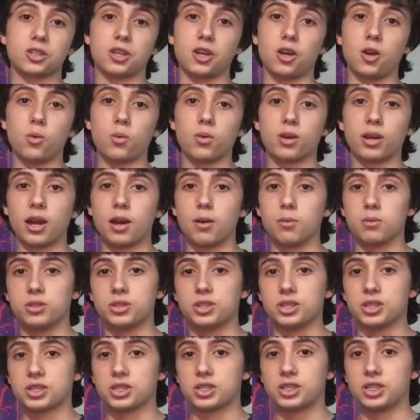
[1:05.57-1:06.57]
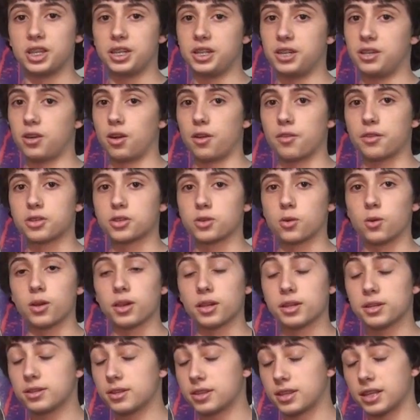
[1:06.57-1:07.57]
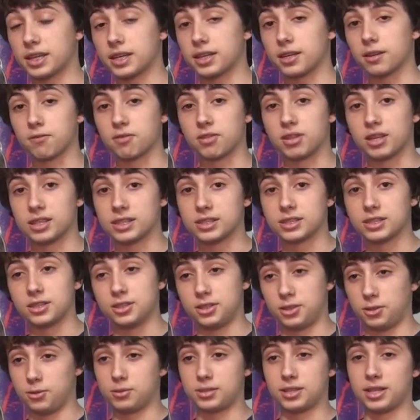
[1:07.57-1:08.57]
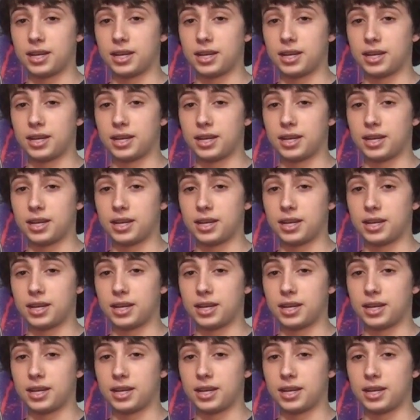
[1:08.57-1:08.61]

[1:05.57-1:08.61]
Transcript: ago when I was just sitting on the toilet thinking of things to do